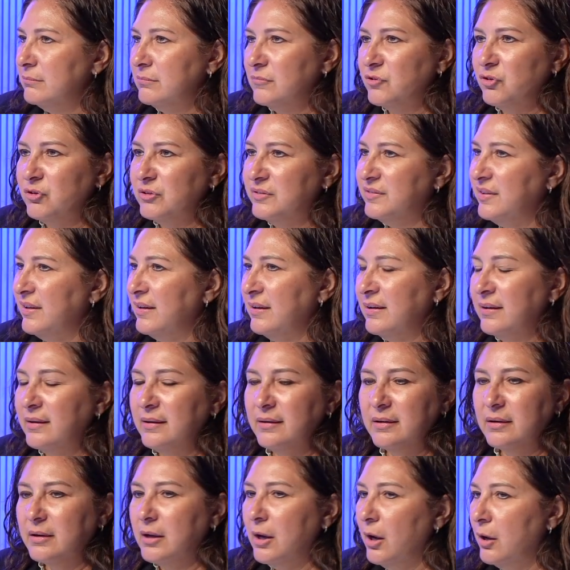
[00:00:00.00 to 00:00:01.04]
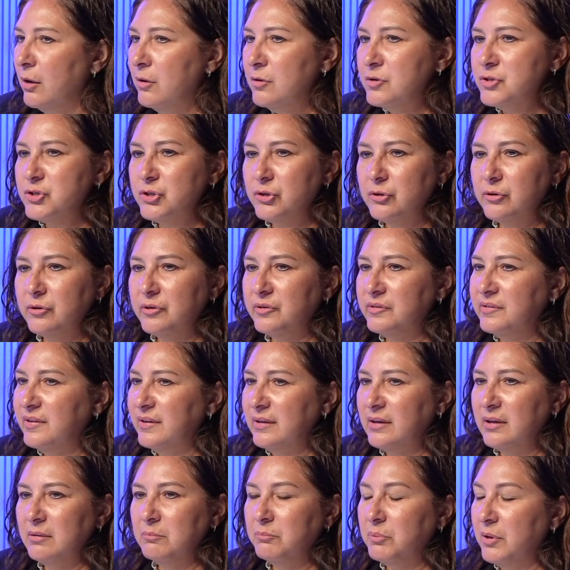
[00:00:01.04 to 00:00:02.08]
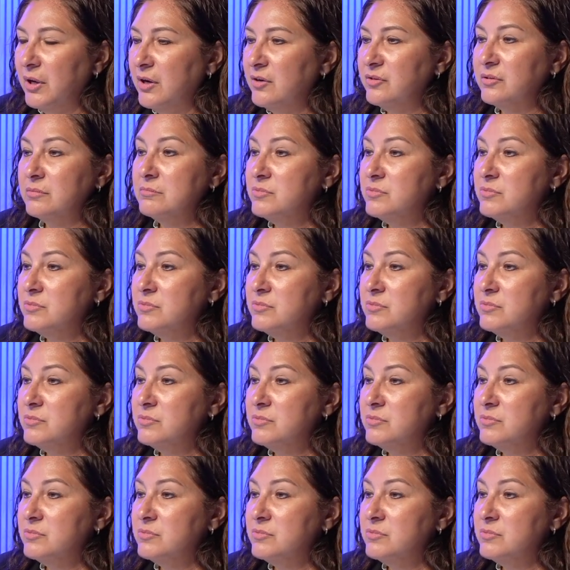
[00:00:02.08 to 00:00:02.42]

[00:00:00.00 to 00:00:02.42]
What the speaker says: critiquing a coach or critiquing players.